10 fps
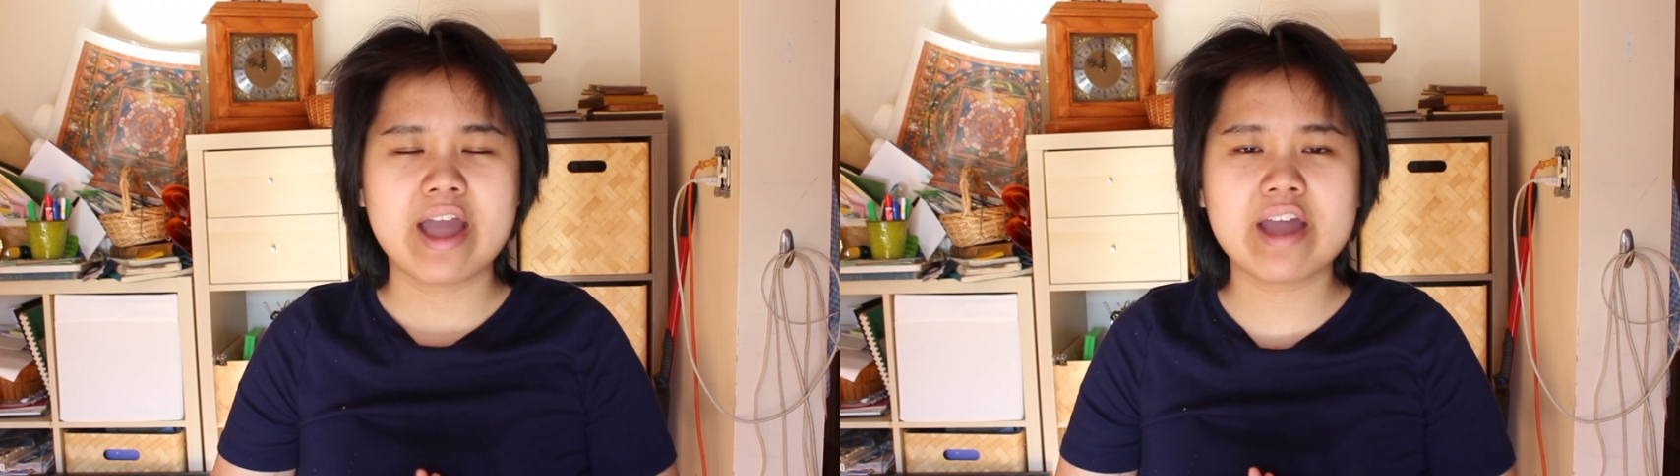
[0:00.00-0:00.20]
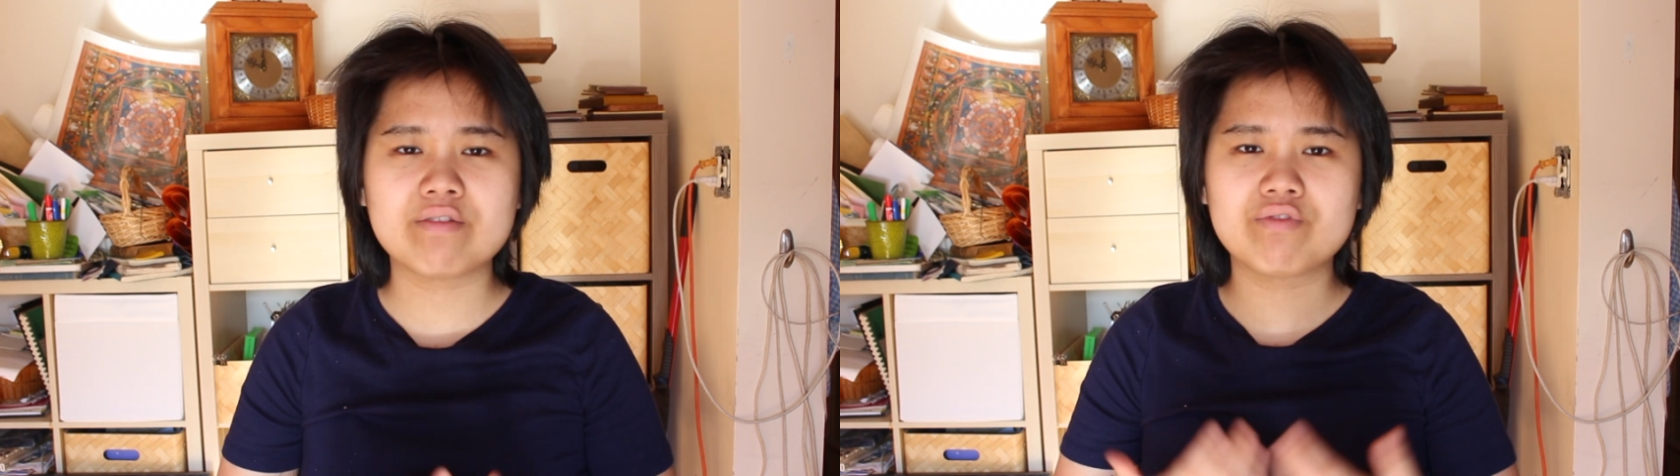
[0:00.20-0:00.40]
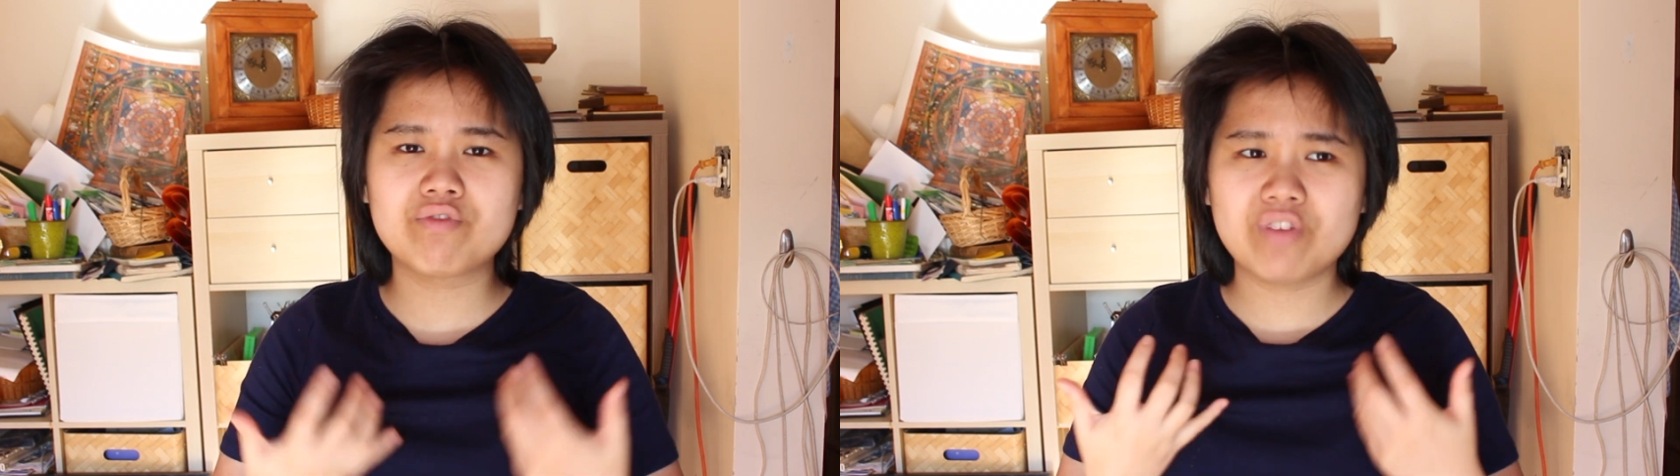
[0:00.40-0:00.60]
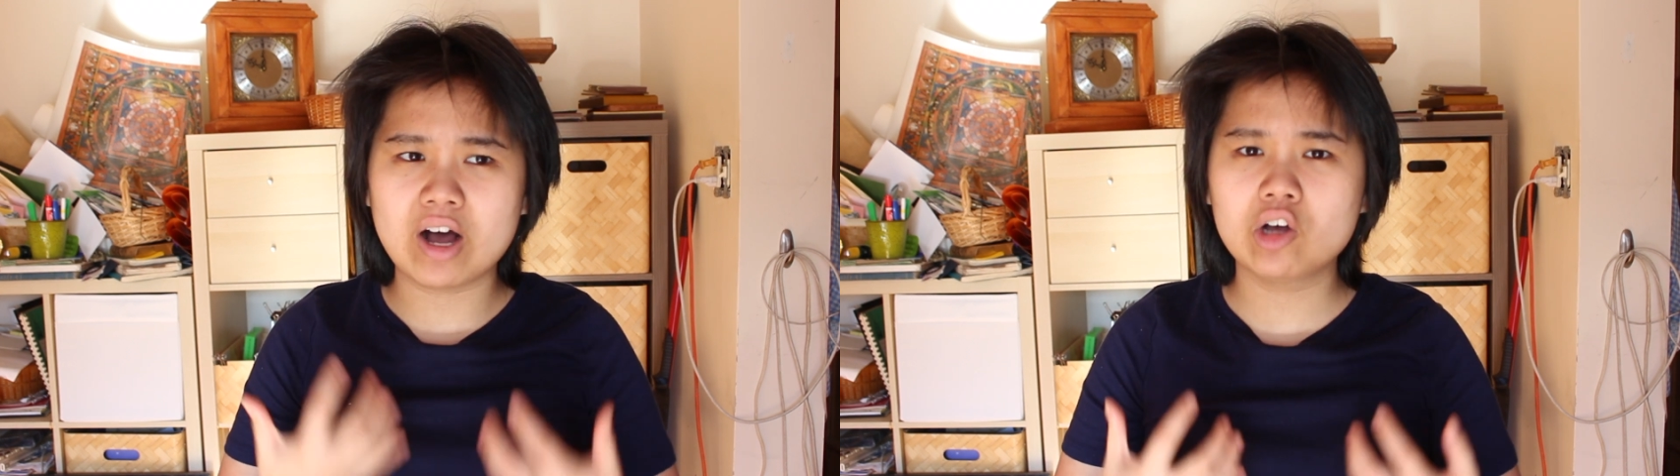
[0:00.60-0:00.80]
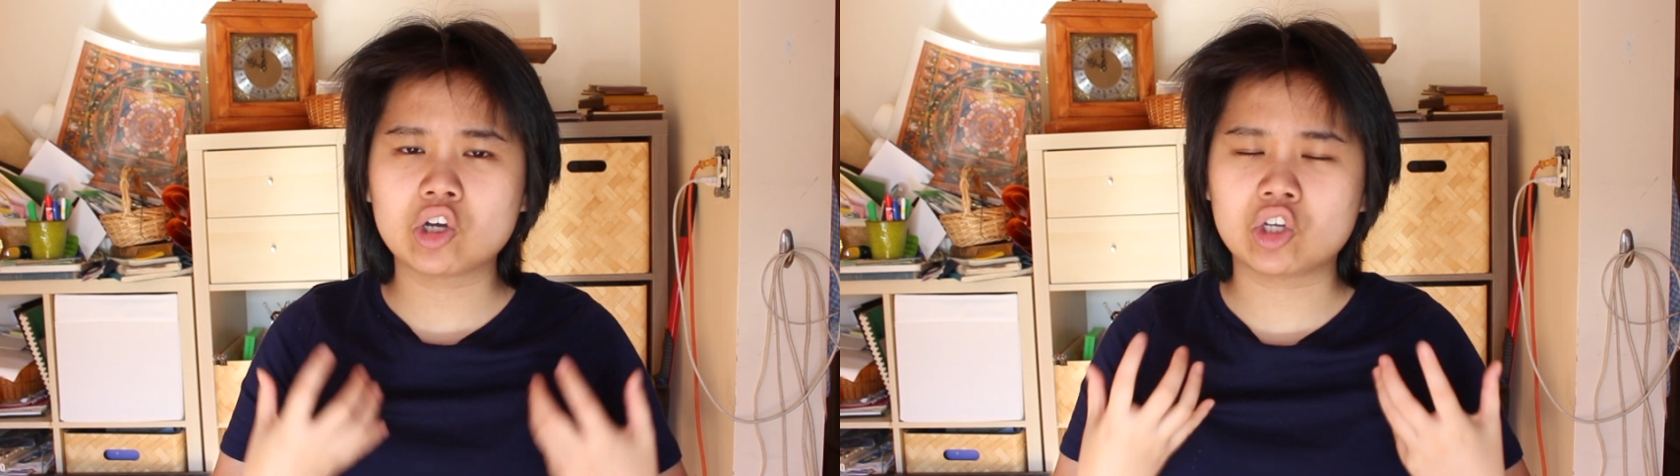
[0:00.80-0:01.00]
It
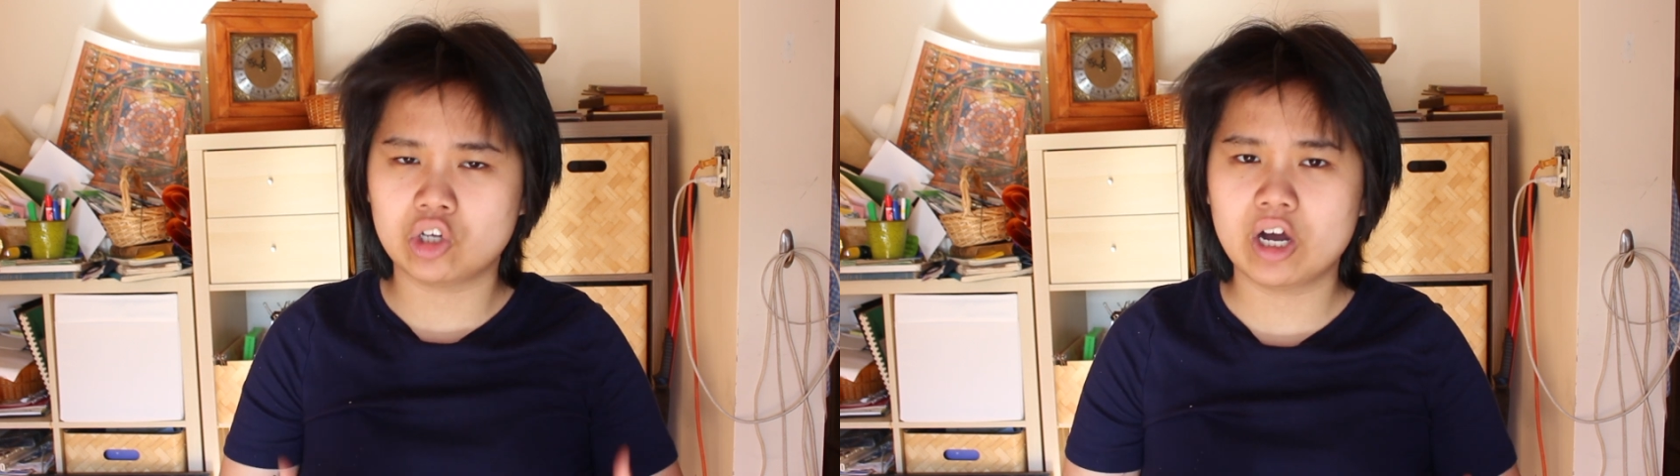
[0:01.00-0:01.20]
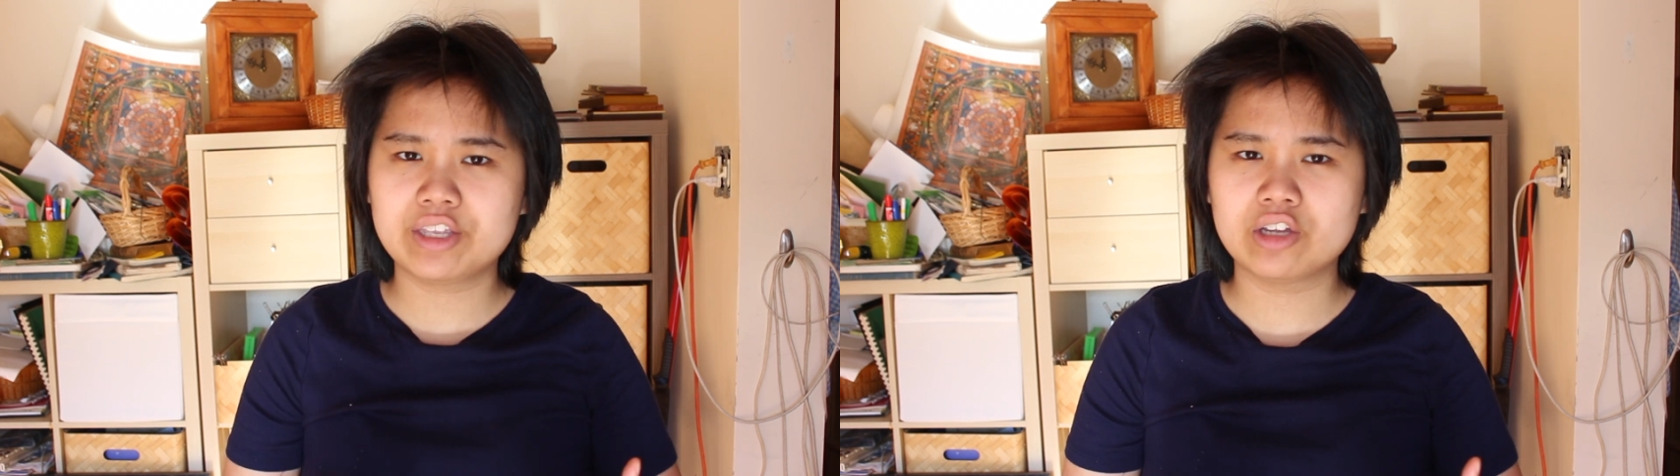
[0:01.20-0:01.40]
felt good,